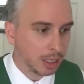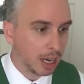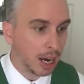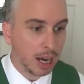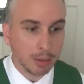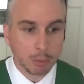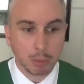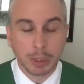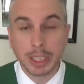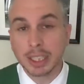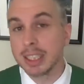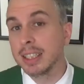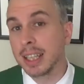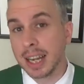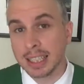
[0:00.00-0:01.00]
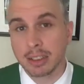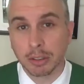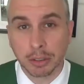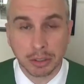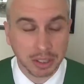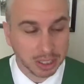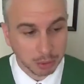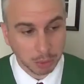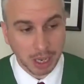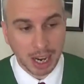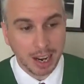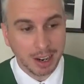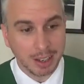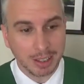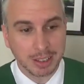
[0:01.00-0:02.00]
Now, I really like Luke in this one.
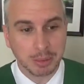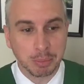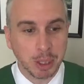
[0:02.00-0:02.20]
As